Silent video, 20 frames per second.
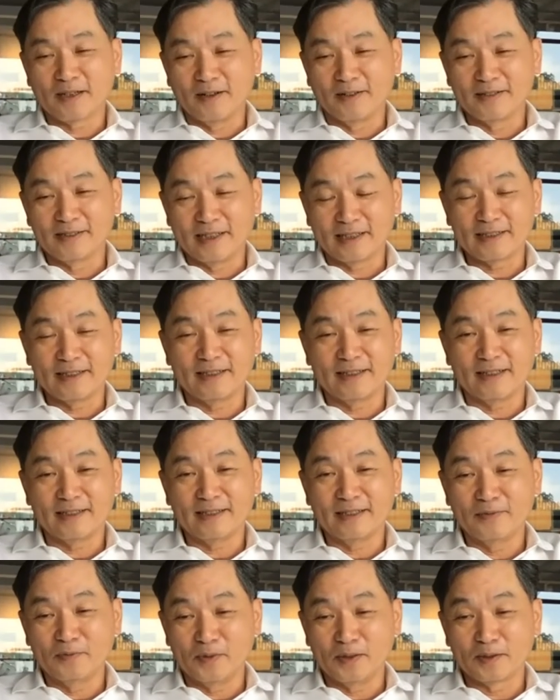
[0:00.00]
contact, then I
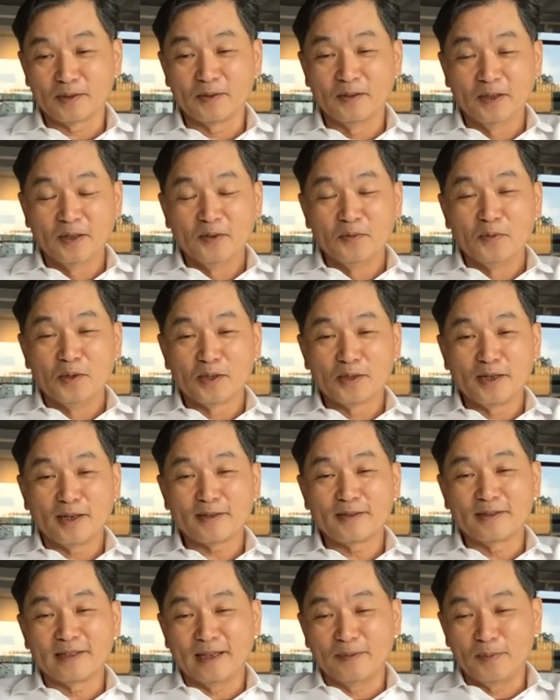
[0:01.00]
think we You
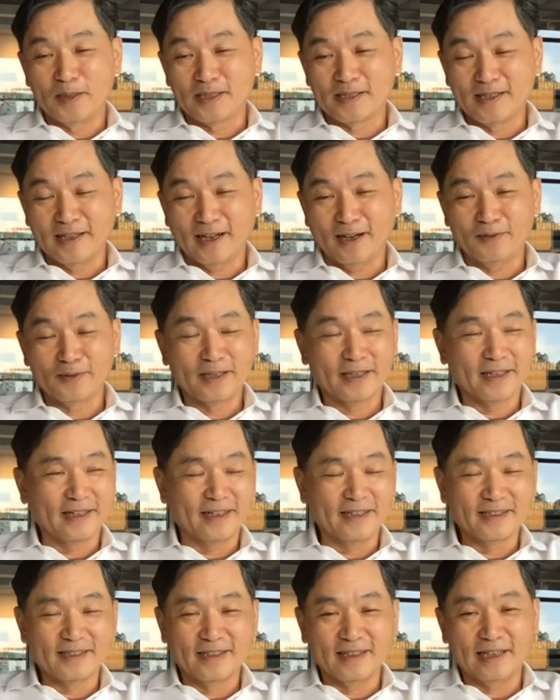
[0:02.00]
talk to them and see how they
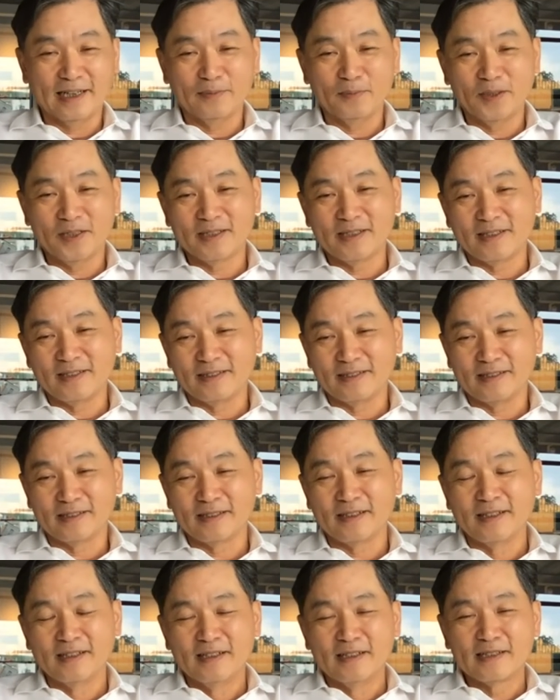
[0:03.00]
can actually help us in
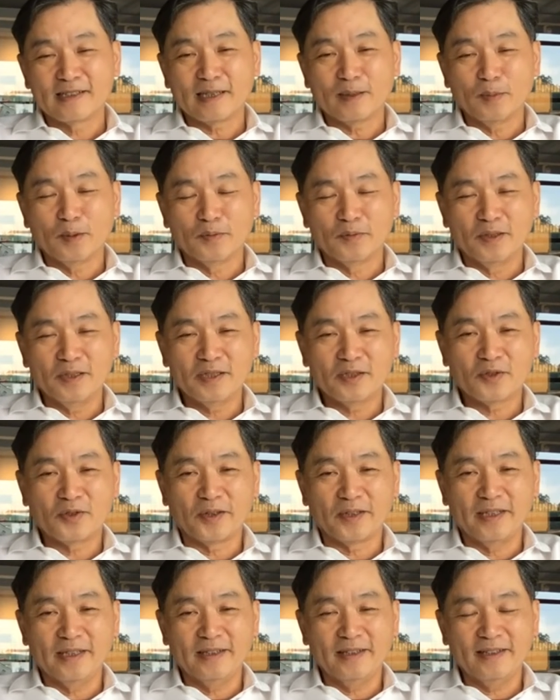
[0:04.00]
some of these
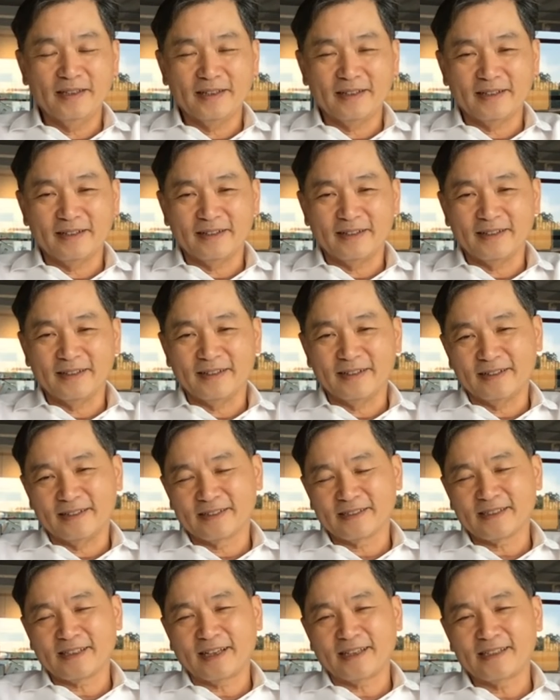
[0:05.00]
tricky
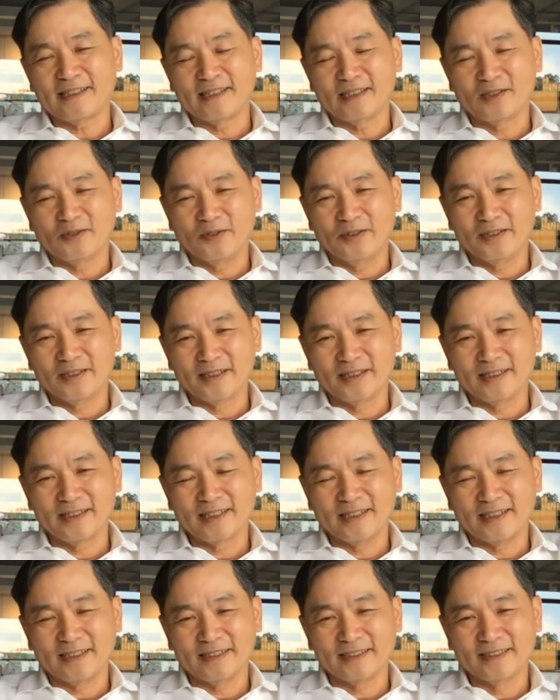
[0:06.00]
site
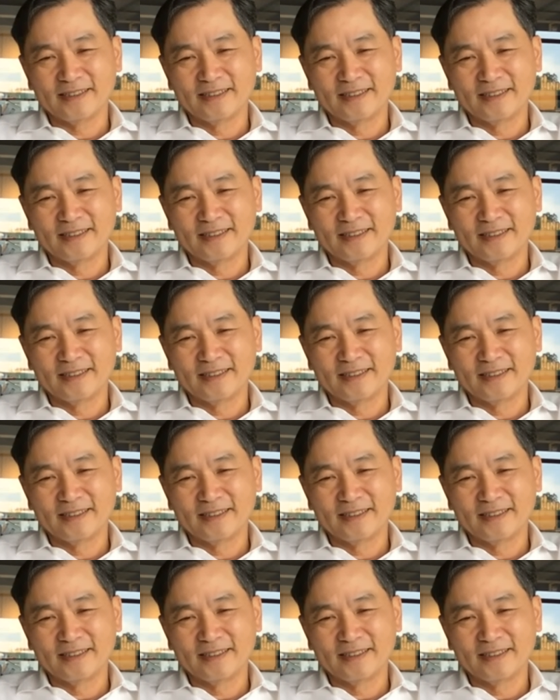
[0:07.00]
situations. Yeah.